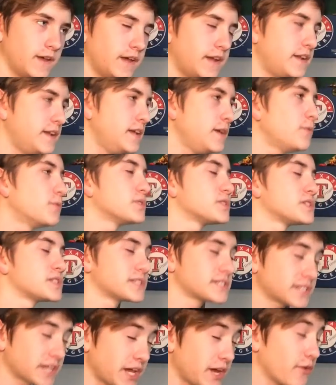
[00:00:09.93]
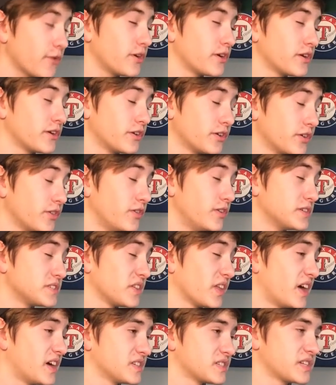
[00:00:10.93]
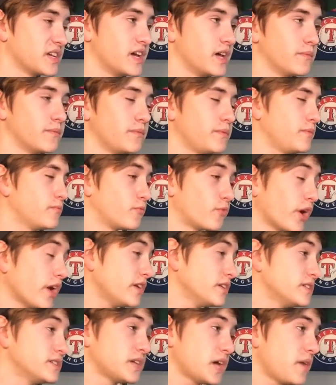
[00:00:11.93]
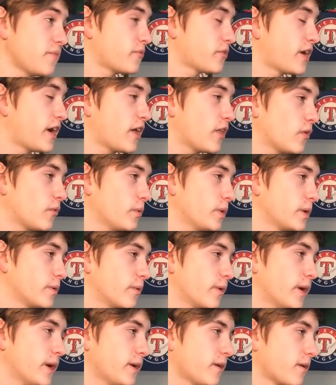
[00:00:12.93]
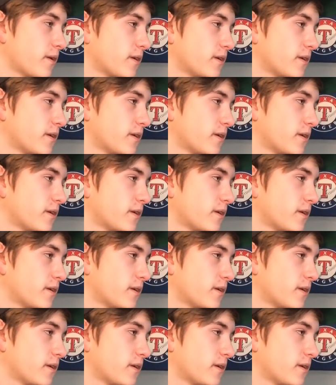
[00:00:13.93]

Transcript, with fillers: And he was scary good this last game. I mean, right in time for Halloween, right?